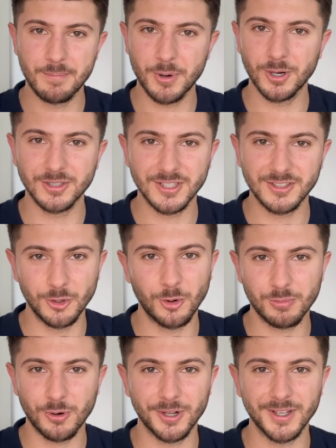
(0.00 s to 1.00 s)
purchase your
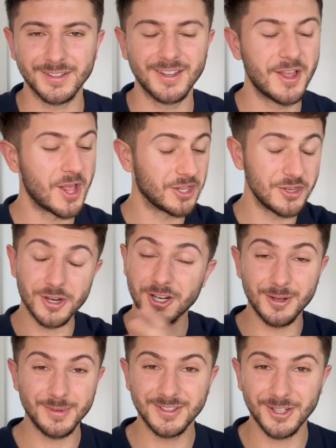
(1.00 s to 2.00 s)
product? You're
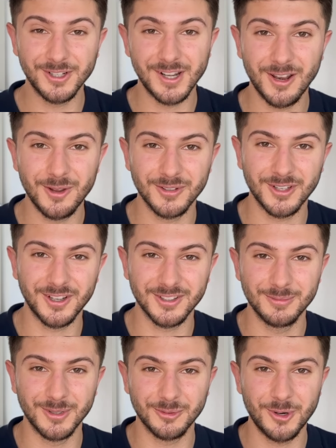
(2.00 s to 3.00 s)
gonna be turning loads of
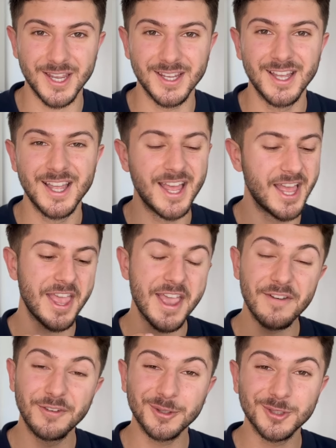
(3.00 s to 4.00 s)
customers away.
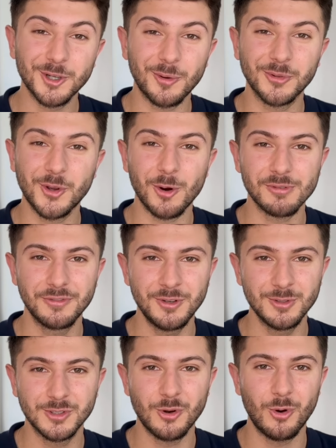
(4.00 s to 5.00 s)
If your shop's got a review
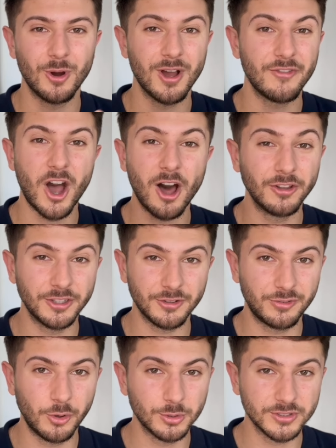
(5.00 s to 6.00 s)
score of under
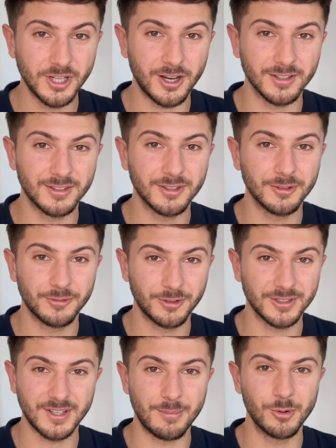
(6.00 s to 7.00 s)
4 stars, for
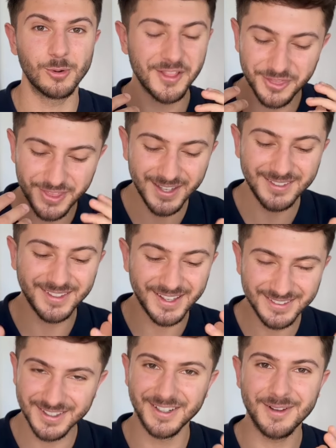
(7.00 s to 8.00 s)
example, this is
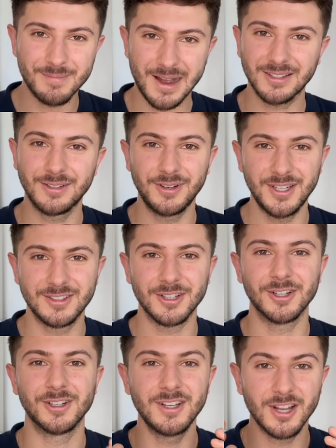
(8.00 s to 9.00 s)
gonna massively
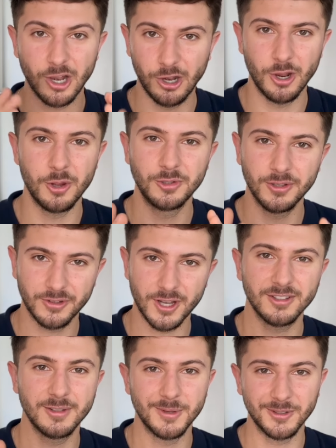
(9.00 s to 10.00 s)
turn loads of
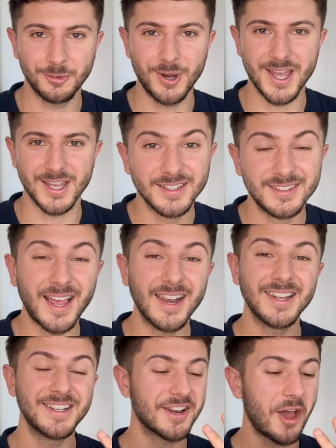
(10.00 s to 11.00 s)
customers away.
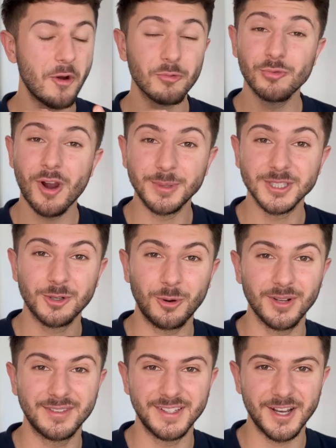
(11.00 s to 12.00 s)
Selling a rubbish
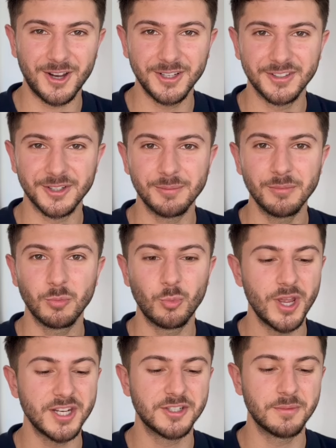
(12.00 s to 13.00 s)
quality item,
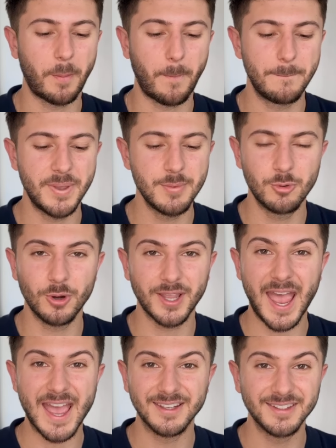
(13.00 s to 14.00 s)
which people are
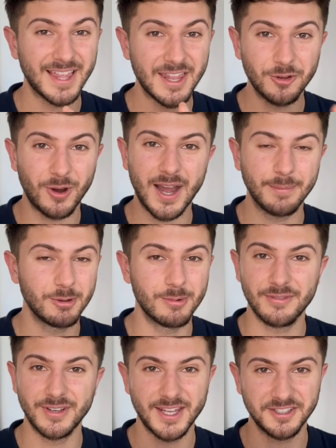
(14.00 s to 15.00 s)
getting, they're not happy
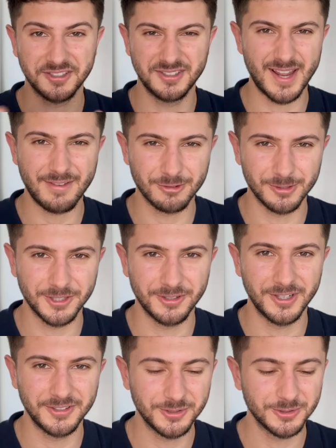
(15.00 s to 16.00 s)
with, and they're just never
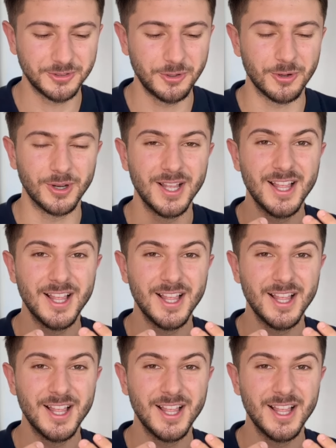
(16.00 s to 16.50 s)
returning to your store.